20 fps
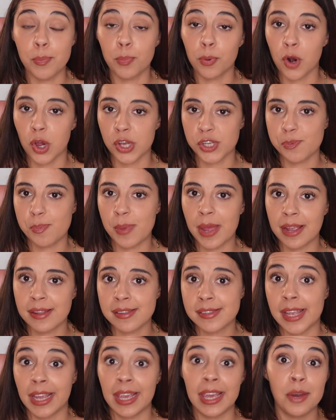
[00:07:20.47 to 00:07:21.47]

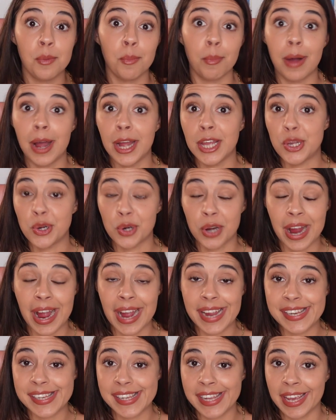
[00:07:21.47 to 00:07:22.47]
prospects that can buy your
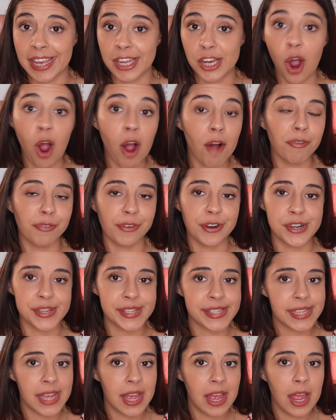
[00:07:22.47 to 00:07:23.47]
high-ticket
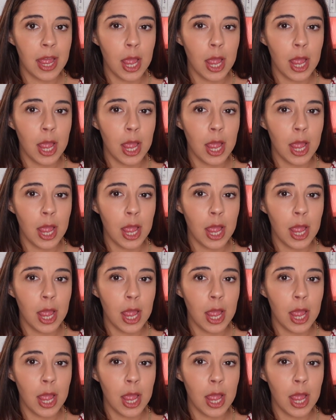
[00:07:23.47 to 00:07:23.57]
offers,